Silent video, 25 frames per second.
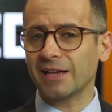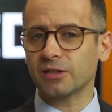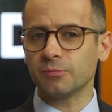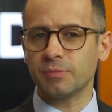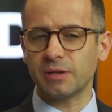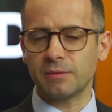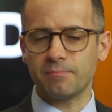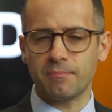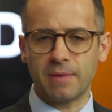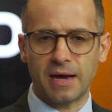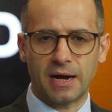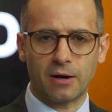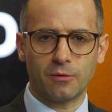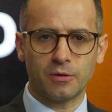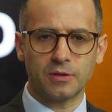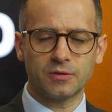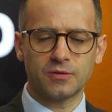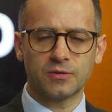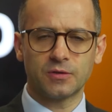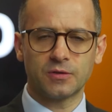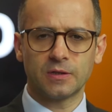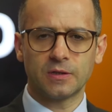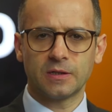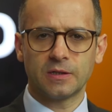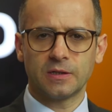been married,
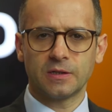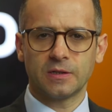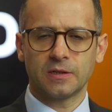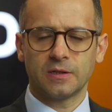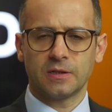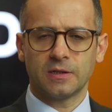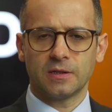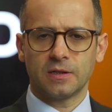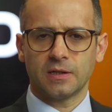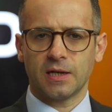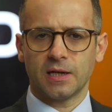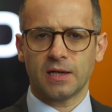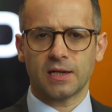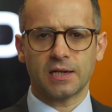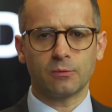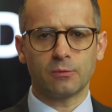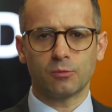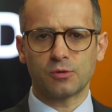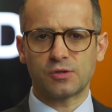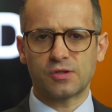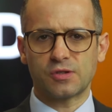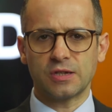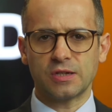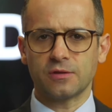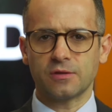and he
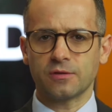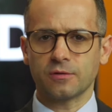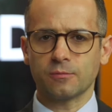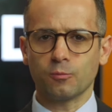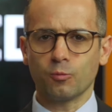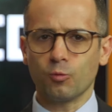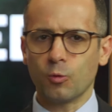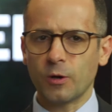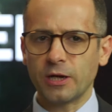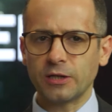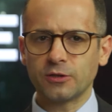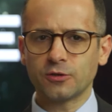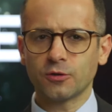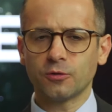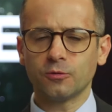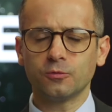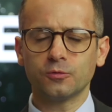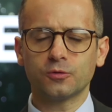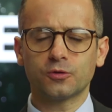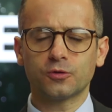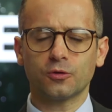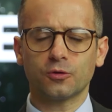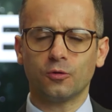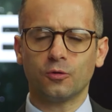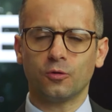was either
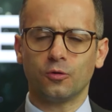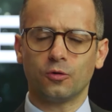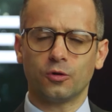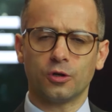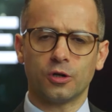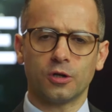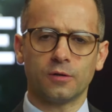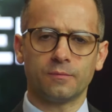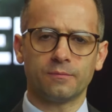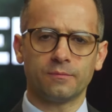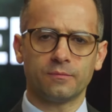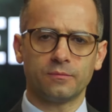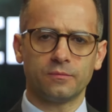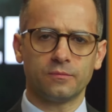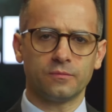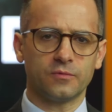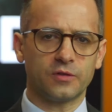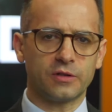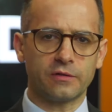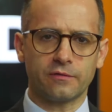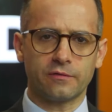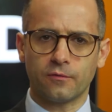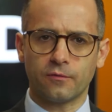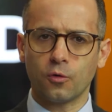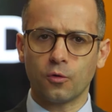widowed or
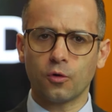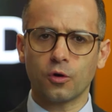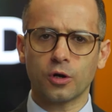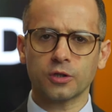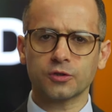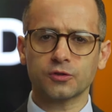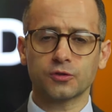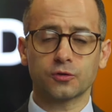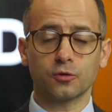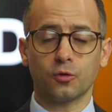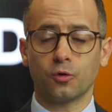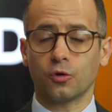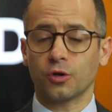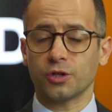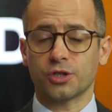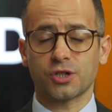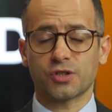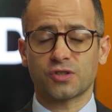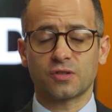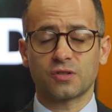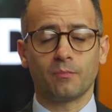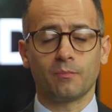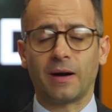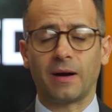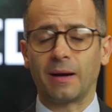divorced, or just
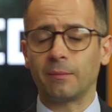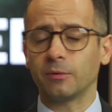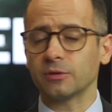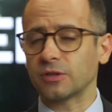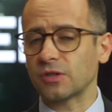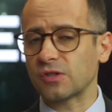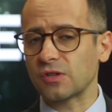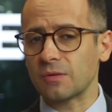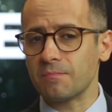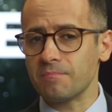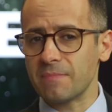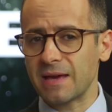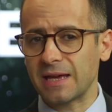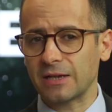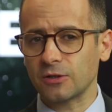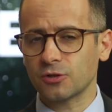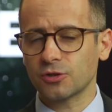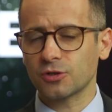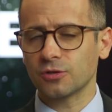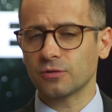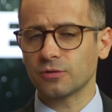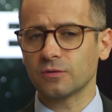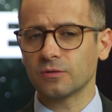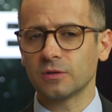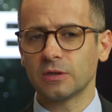the Bible doesn't
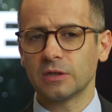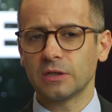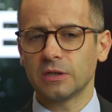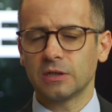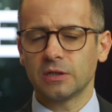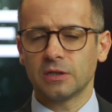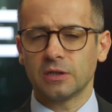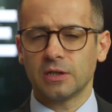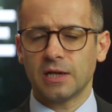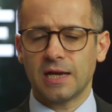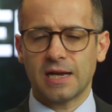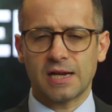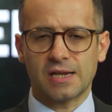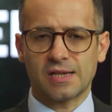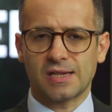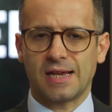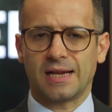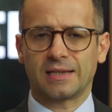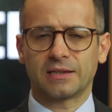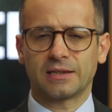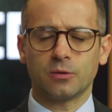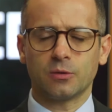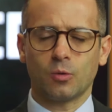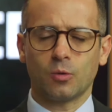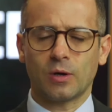mention
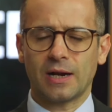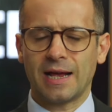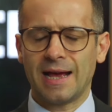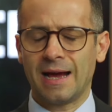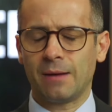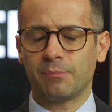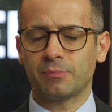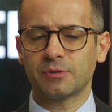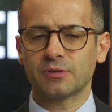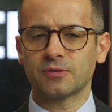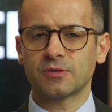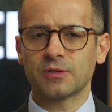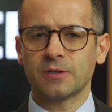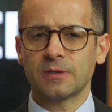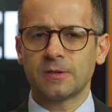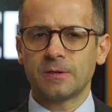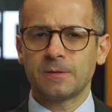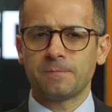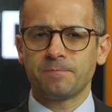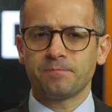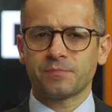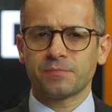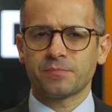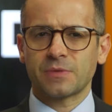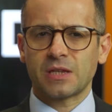exactly what happened.
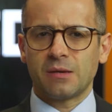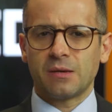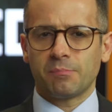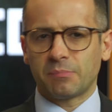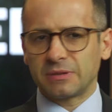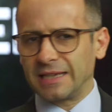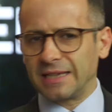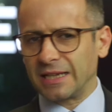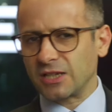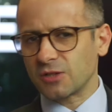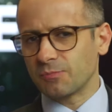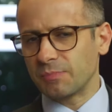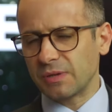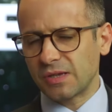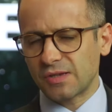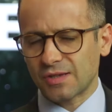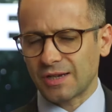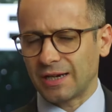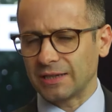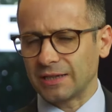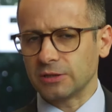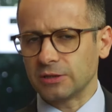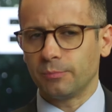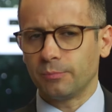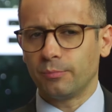But that's
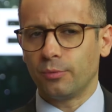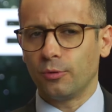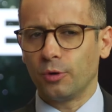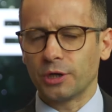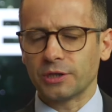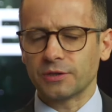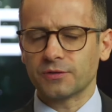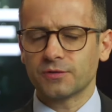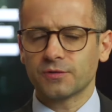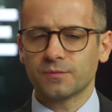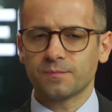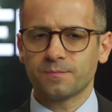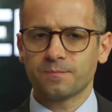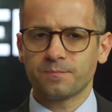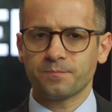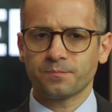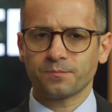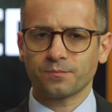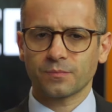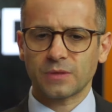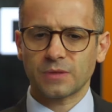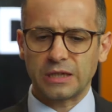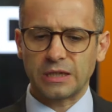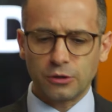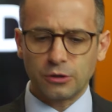beside the point.
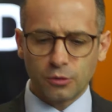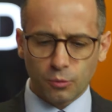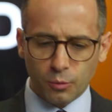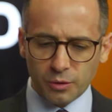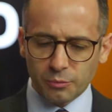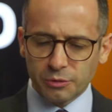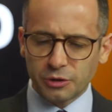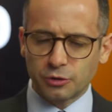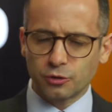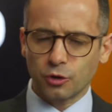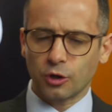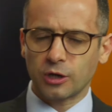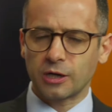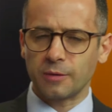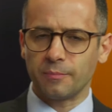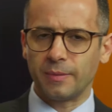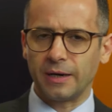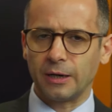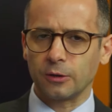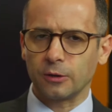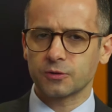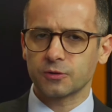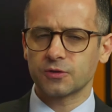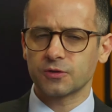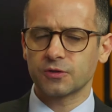You know, when we talk
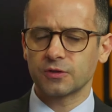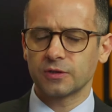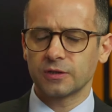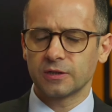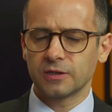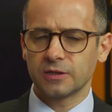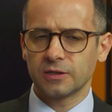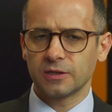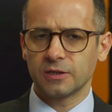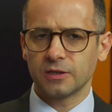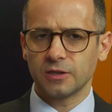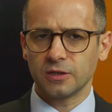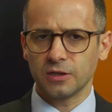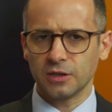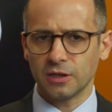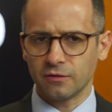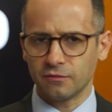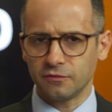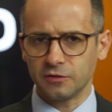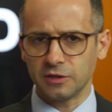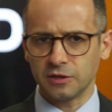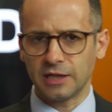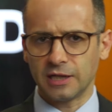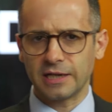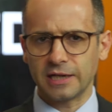about love
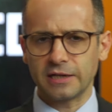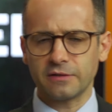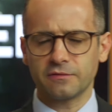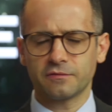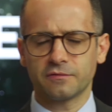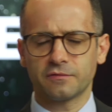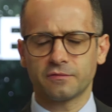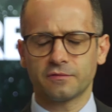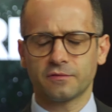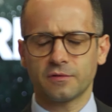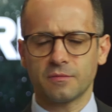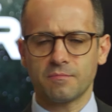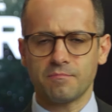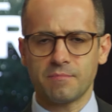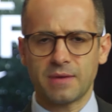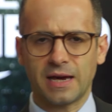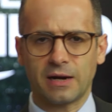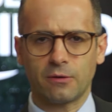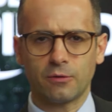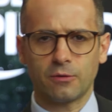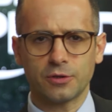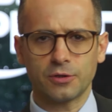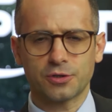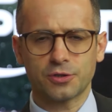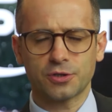life,
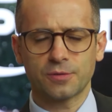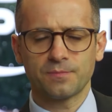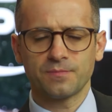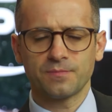marriage,